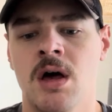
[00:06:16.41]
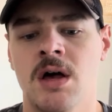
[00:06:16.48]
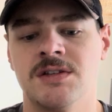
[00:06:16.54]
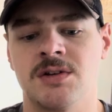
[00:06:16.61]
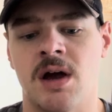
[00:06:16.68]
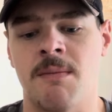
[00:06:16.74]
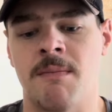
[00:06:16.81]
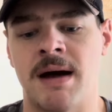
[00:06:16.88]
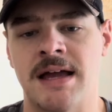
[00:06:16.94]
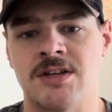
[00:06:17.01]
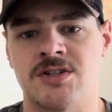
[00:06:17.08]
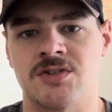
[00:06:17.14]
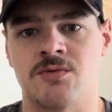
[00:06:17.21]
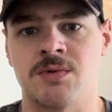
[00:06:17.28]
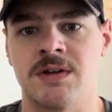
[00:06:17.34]
So I might
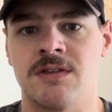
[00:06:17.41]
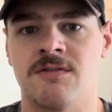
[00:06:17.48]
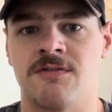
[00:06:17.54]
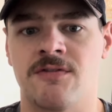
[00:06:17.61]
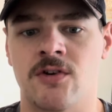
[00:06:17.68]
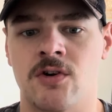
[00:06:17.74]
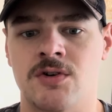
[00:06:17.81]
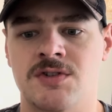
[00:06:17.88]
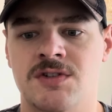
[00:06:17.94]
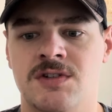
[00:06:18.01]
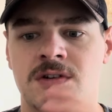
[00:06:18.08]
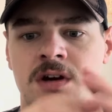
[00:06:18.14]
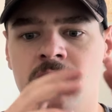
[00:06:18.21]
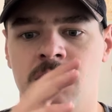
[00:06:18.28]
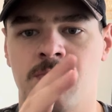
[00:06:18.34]
just read the
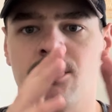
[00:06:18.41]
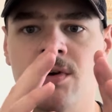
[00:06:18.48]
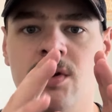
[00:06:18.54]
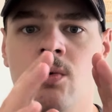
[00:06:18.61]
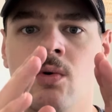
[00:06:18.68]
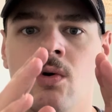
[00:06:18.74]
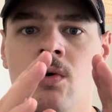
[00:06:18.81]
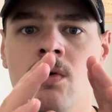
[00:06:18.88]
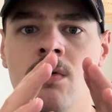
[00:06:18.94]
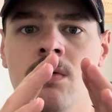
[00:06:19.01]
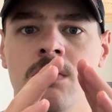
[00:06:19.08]
first prequel